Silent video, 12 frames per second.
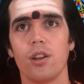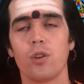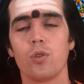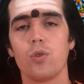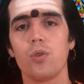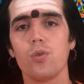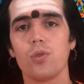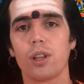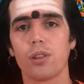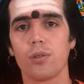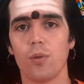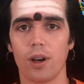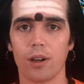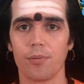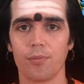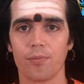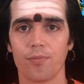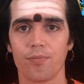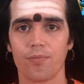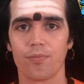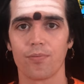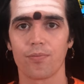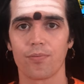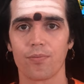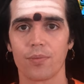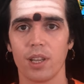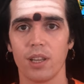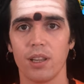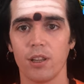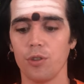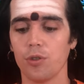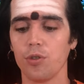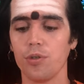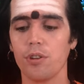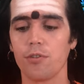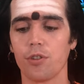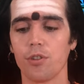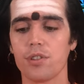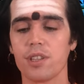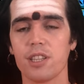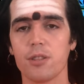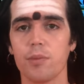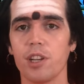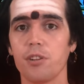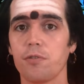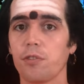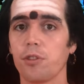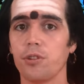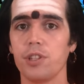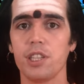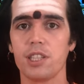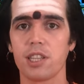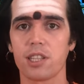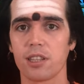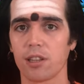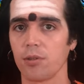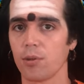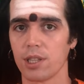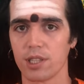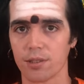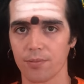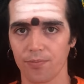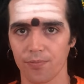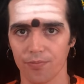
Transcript: Guru Tattva, the universe is made of 36 tattvas.